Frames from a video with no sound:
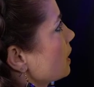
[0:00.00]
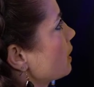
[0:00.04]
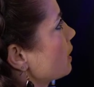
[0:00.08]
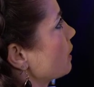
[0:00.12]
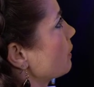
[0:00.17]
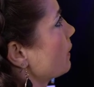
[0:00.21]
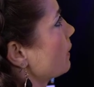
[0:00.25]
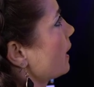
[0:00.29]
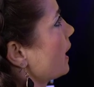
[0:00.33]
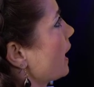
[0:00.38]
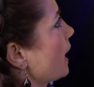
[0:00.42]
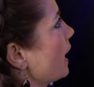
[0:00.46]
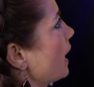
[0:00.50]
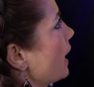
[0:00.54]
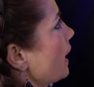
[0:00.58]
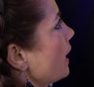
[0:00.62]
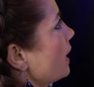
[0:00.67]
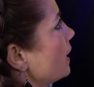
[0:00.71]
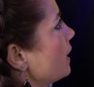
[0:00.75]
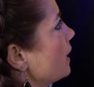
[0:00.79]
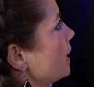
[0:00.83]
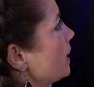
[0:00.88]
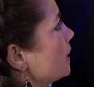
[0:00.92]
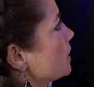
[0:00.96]
go
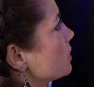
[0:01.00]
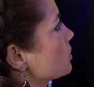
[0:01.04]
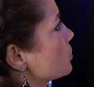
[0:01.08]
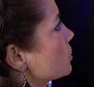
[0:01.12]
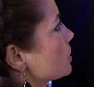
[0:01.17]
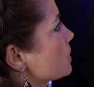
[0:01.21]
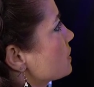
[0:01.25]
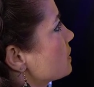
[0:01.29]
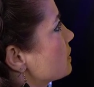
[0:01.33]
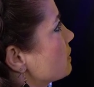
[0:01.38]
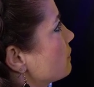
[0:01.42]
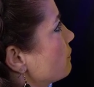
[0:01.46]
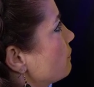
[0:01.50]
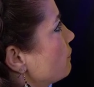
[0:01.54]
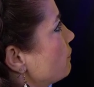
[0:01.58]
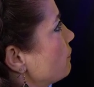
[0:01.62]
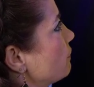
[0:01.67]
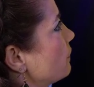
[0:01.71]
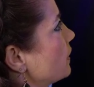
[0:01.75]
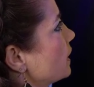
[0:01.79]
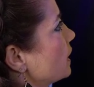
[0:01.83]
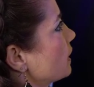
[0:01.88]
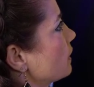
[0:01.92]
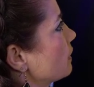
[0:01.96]
ahead and just
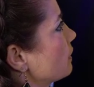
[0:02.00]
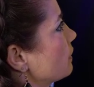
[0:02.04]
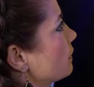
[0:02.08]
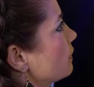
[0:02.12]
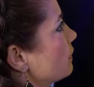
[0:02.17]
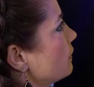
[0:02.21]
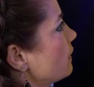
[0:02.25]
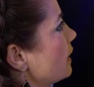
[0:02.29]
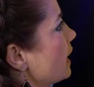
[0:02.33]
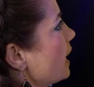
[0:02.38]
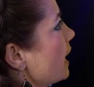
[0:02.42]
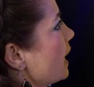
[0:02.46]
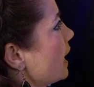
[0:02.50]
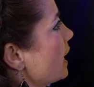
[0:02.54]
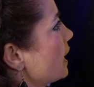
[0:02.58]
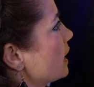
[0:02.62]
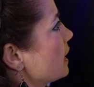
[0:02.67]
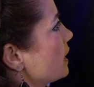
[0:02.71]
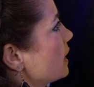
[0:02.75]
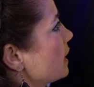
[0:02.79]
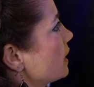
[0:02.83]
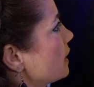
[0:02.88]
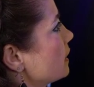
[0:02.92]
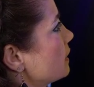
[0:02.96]
fill the head
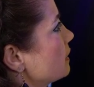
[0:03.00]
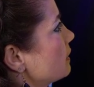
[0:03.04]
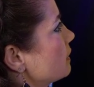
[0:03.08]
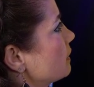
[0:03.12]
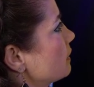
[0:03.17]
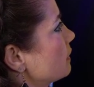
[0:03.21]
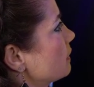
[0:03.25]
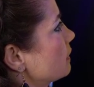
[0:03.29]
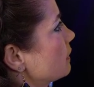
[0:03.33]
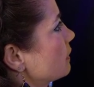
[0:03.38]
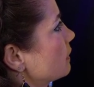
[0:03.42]
in